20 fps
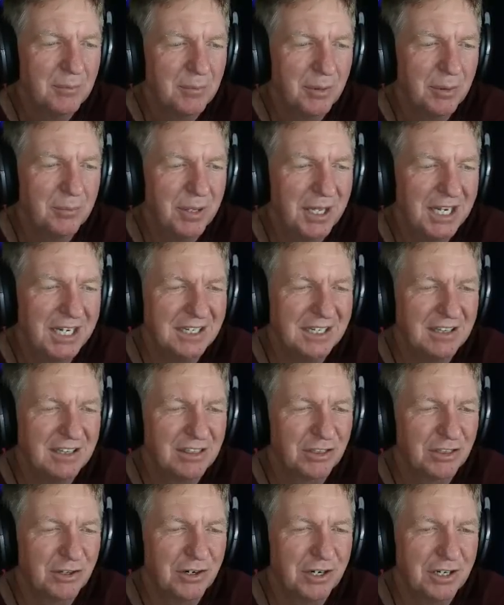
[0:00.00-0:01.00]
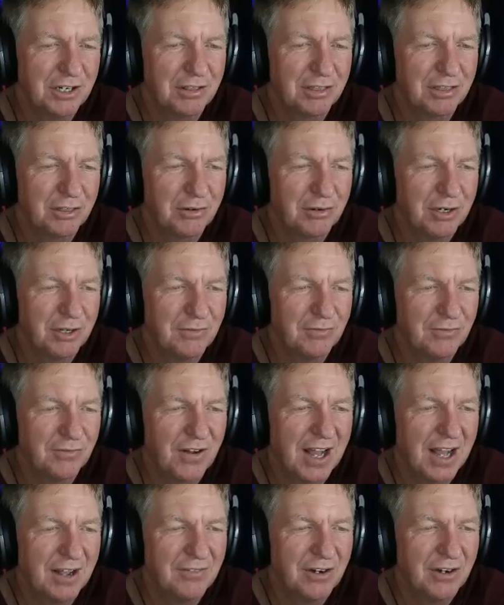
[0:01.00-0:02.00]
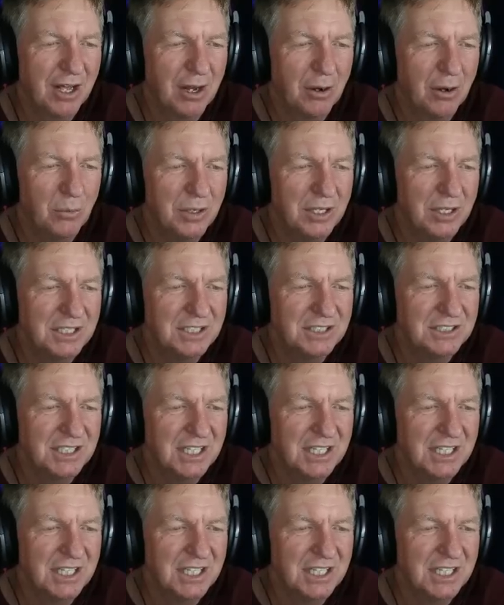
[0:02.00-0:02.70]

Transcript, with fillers: but mainly 30 to 35 five knot winds.